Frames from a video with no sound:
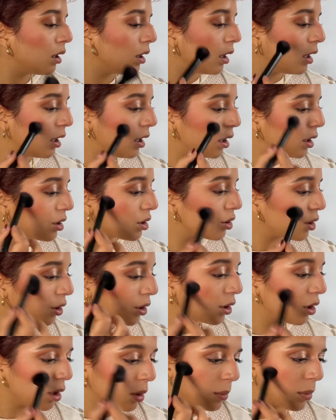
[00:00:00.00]
in a
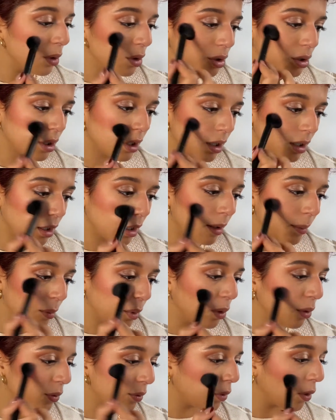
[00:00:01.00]
circular motion and then
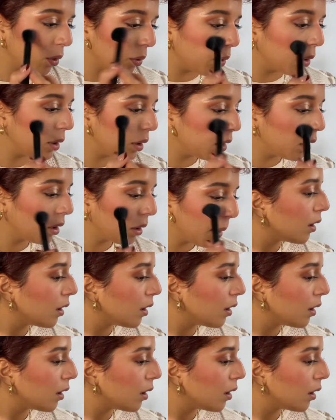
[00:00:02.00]
move forward.